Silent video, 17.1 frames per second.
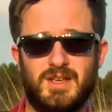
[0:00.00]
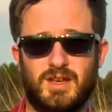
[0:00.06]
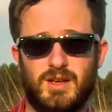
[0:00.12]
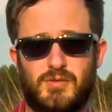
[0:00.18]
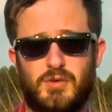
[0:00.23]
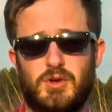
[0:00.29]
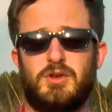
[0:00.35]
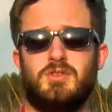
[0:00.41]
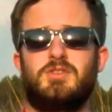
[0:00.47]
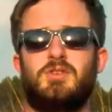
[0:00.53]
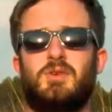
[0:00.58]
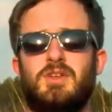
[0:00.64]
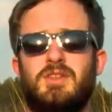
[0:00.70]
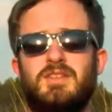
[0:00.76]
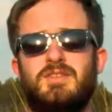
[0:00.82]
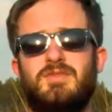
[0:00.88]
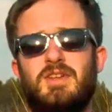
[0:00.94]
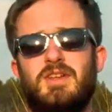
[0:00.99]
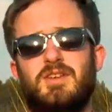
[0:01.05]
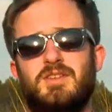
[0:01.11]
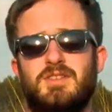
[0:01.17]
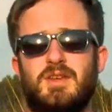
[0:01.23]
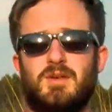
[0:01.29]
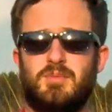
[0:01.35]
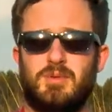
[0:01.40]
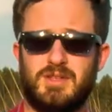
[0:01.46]
If you're enjoying these
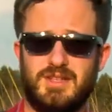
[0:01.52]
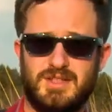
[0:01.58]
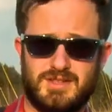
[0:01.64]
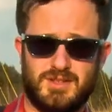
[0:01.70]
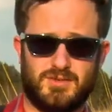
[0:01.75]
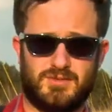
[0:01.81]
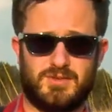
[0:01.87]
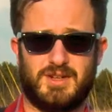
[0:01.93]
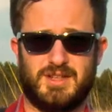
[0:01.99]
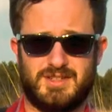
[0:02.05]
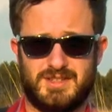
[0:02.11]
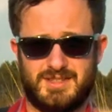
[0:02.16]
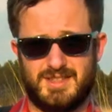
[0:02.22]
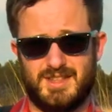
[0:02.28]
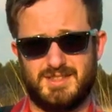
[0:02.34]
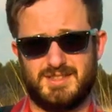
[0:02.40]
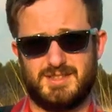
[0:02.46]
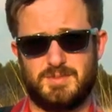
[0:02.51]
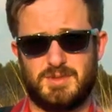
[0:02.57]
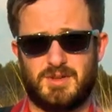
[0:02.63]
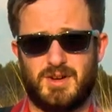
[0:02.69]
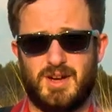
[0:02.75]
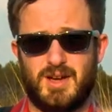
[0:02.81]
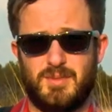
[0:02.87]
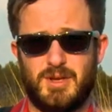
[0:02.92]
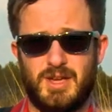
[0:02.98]
videos, please don't forget to hit
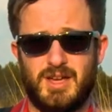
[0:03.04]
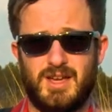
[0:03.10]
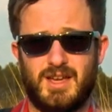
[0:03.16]
subscribe